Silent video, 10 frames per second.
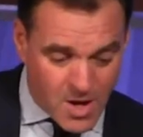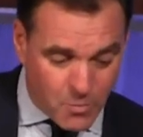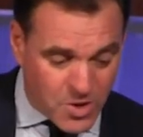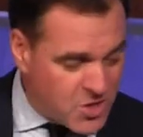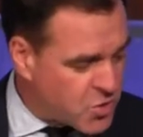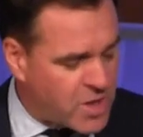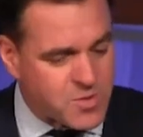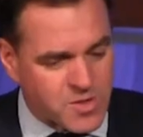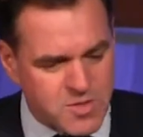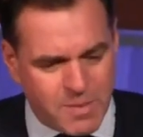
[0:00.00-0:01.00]
And what I try
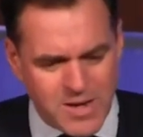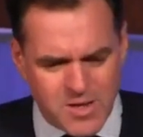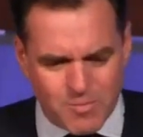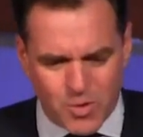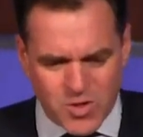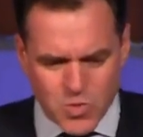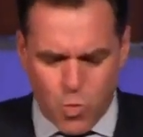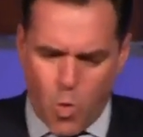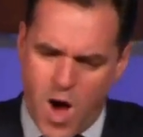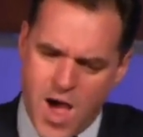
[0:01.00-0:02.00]
to explain in the book is
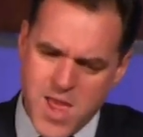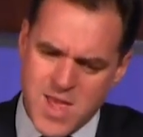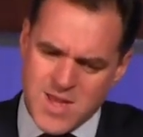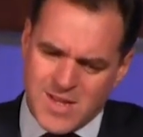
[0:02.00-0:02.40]
why